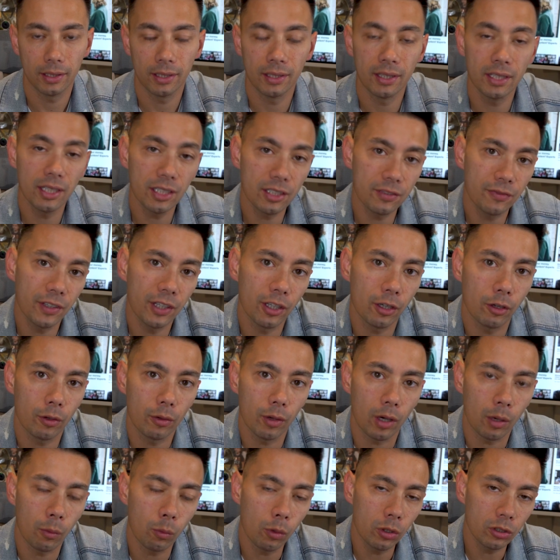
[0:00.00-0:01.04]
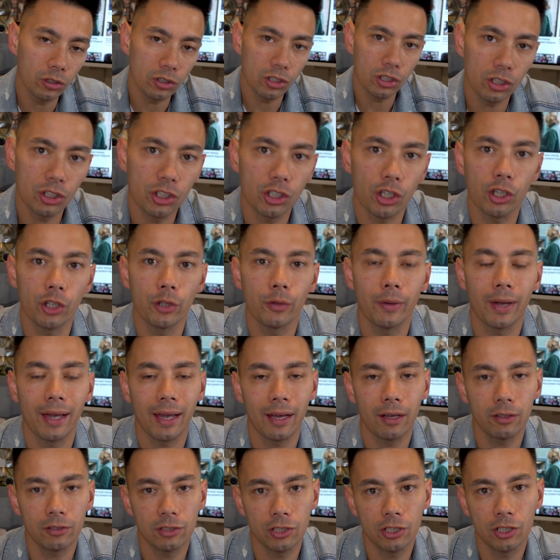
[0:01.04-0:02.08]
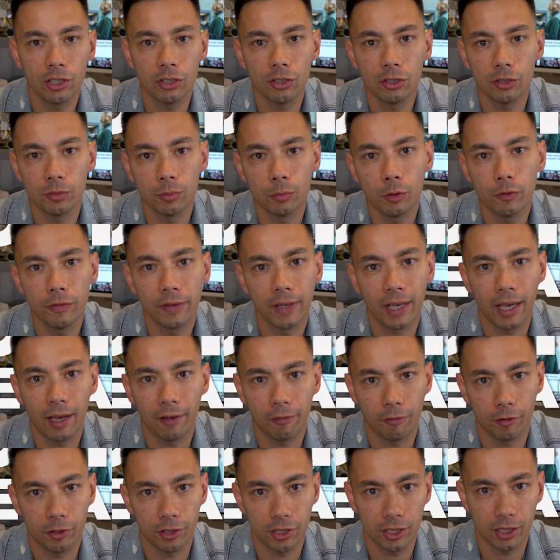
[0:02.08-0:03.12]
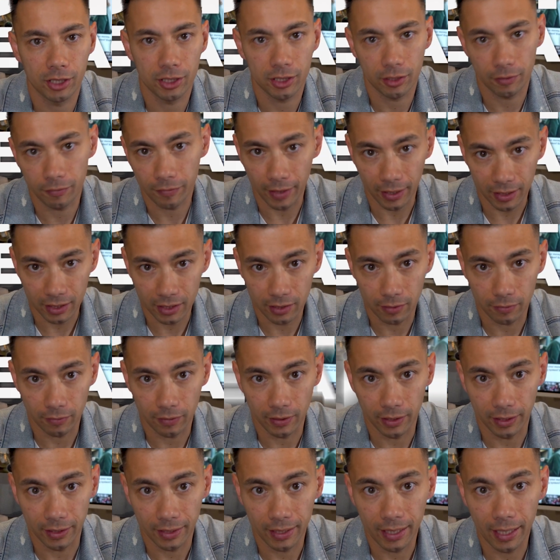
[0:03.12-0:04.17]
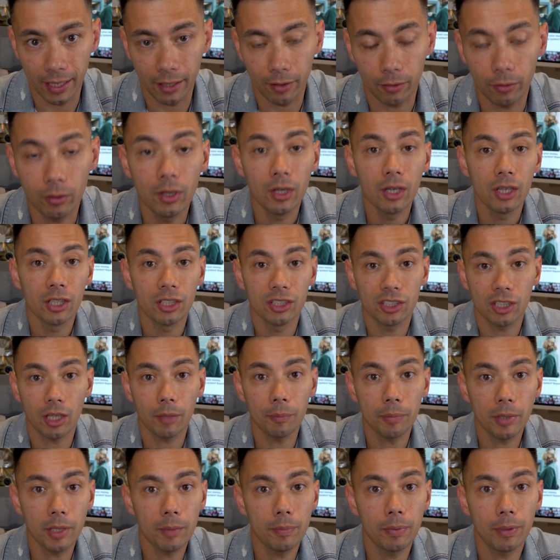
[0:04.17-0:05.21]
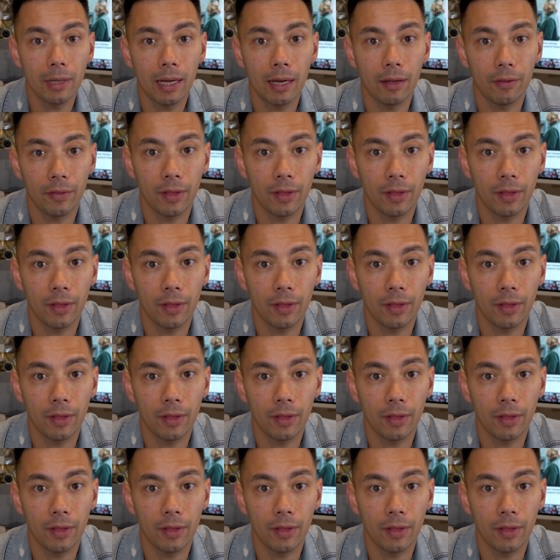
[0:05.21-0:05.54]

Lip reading: In this video, I want to show you how to use moving averages effectively. Now, some people out